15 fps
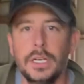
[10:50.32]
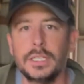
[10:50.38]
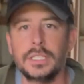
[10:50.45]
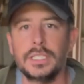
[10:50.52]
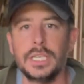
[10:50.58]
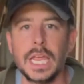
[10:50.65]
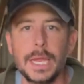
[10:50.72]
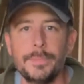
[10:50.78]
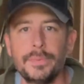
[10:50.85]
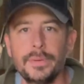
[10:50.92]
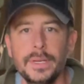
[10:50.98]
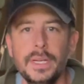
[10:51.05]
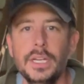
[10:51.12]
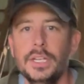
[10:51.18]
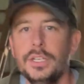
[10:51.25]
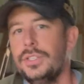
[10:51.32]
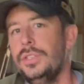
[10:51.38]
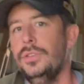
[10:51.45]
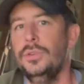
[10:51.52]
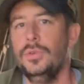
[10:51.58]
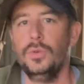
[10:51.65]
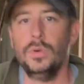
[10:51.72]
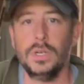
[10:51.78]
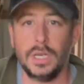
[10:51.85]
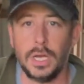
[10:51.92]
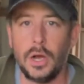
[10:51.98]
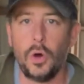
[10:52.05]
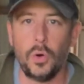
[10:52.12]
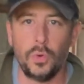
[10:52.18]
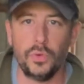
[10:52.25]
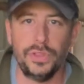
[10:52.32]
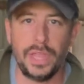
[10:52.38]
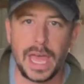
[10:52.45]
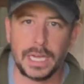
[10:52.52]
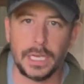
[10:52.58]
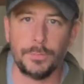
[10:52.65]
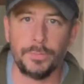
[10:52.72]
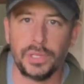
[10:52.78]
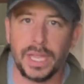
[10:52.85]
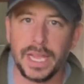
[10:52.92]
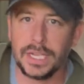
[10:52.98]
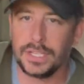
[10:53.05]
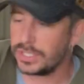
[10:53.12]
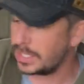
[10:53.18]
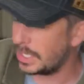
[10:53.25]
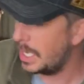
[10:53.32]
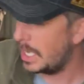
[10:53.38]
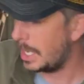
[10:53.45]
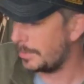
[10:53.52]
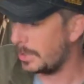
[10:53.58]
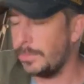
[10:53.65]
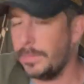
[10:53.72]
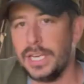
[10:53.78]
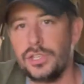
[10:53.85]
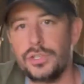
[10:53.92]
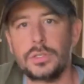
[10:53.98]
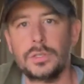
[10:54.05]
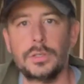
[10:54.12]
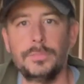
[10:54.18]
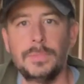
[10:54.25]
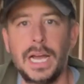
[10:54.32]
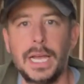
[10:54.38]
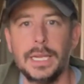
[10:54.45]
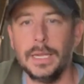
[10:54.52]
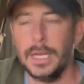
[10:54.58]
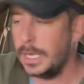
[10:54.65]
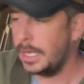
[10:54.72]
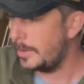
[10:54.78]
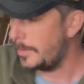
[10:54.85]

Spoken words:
duct tape to hold that in place. I'm gonna make sure my